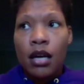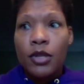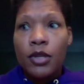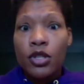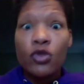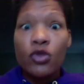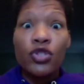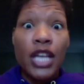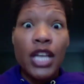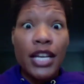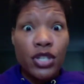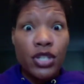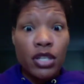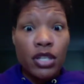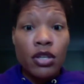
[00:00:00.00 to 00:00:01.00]

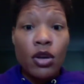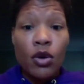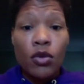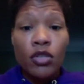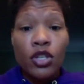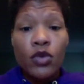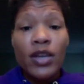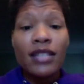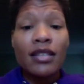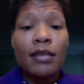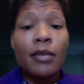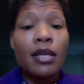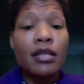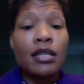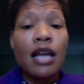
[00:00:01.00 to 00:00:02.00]
Association. So
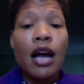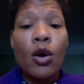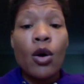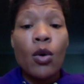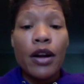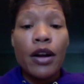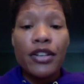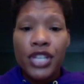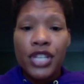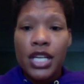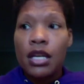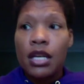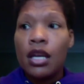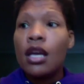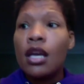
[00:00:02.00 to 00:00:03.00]
usms.org.
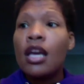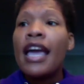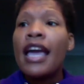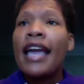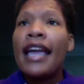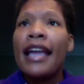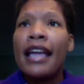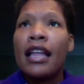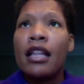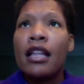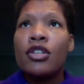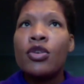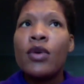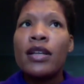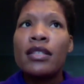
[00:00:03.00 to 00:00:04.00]
And
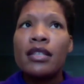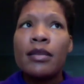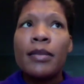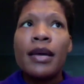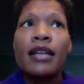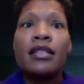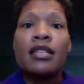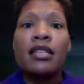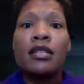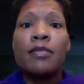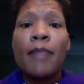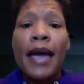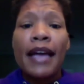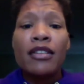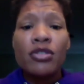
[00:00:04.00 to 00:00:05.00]
USMS is
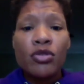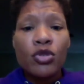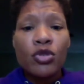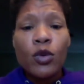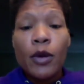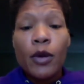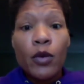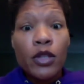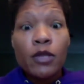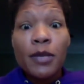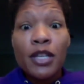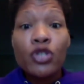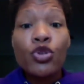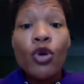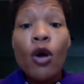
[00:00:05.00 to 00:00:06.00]
master swimming, which
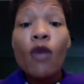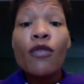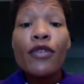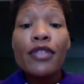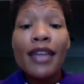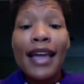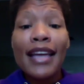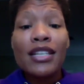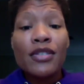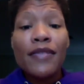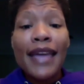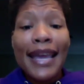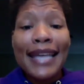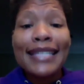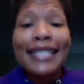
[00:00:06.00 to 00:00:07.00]
means you're over the age of
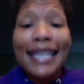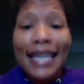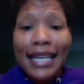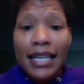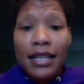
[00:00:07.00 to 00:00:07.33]
18.